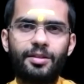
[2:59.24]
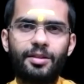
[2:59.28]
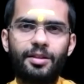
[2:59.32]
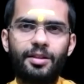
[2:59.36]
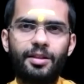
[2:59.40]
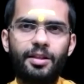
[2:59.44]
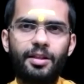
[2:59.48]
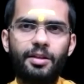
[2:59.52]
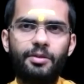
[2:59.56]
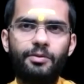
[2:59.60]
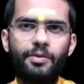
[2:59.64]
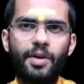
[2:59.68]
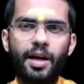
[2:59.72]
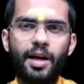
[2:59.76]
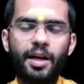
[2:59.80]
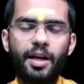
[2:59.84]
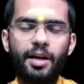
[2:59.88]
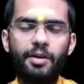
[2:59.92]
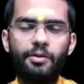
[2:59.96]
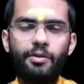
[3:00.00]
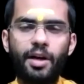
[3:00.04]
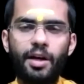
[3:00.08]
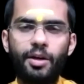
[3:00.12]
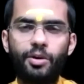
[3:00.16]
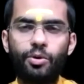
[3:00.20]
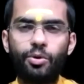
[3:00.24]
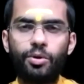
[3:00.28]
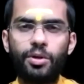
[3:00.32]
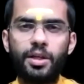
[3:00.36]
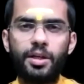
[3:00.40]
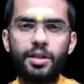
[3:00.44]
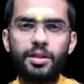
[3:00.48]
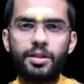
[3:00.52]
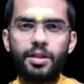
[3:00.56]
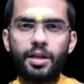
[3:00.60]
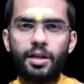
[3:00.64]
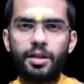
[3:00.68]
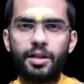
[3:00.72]
If I have
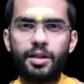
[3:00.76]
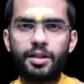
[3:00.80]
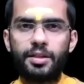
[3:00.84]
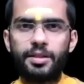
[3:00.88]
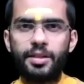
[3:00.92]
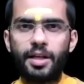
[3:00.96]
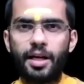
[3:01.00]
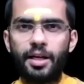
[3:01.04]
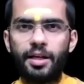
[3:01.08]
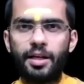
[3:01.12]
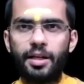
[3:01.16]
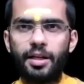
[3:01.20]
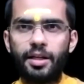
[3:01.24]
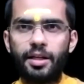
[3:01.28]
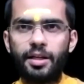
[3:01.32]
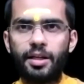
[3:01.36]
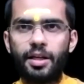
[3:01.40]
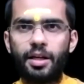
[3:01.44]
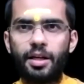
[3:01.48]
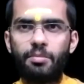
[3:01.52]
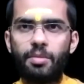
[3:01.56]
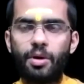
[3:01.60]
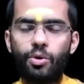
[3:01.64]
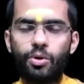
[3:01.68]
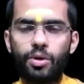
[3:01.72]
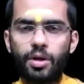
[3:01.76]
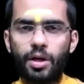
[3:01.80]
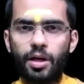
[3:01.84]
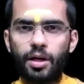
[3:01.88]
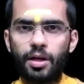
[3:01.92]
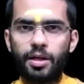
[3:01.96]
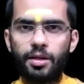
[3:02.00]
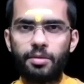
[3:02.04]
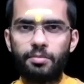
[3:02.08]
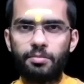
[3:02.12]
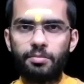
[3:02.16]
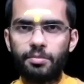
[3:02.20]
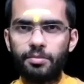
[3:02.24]
erroneous understanding about
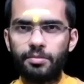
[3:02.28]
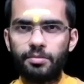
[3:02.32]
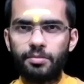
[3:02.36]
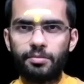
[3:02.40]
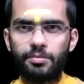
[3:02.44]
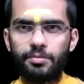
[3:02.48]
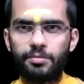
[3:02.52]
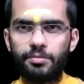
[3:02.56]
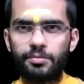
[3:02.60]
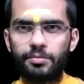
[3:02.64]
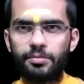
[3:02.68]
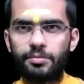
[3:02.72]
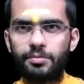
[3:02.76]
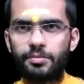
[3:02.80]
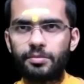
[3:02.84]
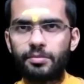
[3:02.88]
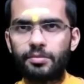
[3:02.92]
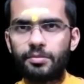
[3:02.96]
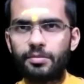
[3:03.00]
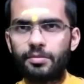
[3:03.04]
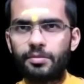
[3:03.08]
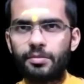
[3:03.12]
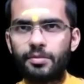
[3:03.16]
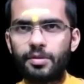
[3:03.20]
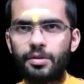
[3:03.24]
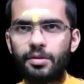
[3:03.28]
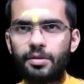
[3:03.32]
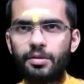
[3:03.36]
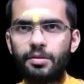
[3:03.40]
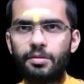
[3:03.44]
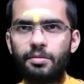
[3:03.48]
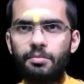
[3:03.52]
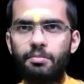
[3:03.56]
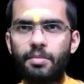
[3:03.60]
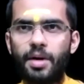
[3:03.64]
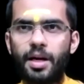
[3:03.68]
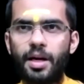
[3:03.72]
aham, my